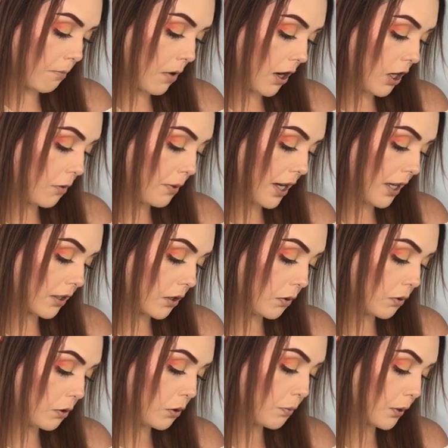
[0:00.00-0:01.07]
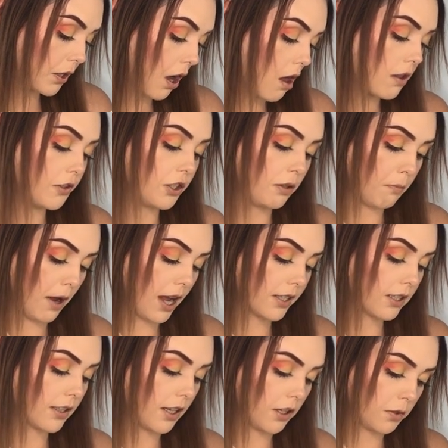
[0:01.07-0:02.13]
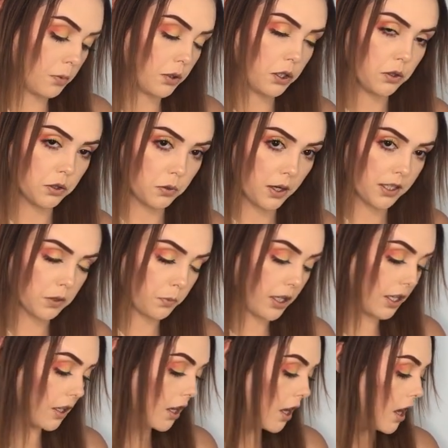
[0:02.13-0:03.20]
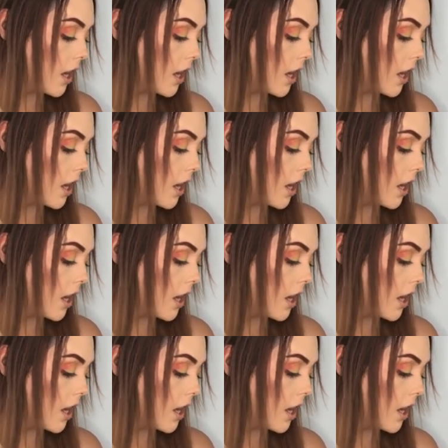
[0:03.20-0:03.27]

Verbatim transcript: Mario Badescu super collagen mask that you're supposed to use twice a week.